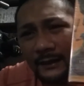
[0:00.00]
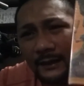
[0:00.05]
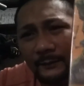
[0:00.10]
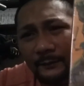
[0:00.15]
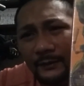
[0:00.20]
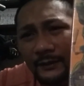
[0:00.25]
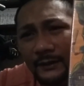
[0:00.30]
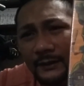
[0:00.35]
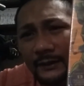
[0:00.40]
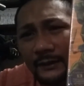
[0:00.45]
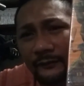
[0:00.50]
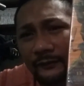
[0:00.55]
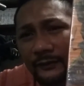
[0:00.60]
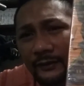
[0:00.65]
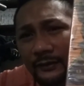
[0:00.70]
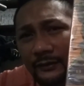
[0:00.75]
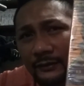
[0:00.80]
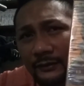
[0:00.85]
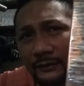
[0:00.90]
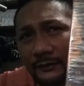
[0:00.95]
I believe
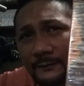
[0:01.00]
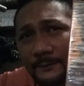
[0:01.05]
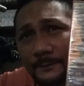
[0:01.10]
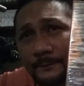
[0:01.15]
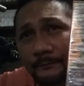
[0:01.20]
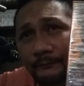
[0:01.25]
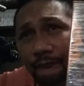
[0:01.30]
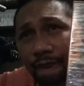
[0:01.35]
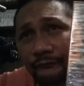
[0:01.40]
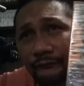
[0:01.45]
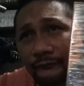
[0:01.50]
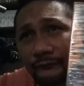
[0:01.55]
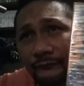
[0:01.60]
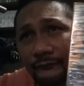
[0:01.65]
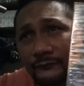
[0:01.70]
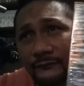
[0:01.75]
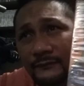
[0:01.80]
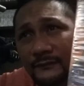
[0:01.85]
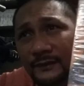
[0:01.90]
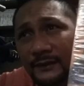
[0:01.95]
their
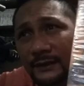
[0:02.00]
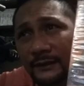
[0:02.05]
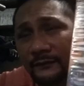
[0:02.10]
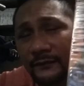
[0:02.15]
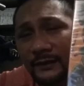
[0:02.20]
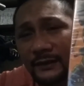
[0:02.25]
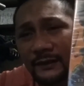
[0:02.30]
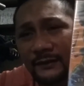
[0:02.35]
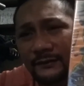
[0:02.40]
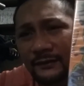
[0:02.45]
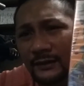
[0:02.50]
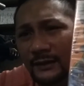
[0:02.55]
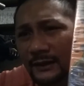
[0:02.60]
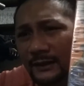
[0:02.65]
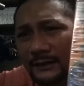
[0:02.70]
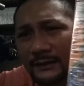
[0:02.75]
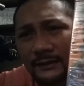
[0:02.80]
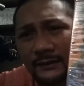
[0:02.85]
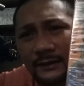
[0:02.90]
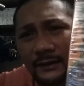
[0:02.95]
DVDs are
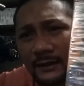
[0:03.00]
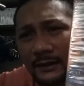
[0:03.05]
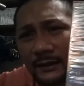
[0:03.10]
like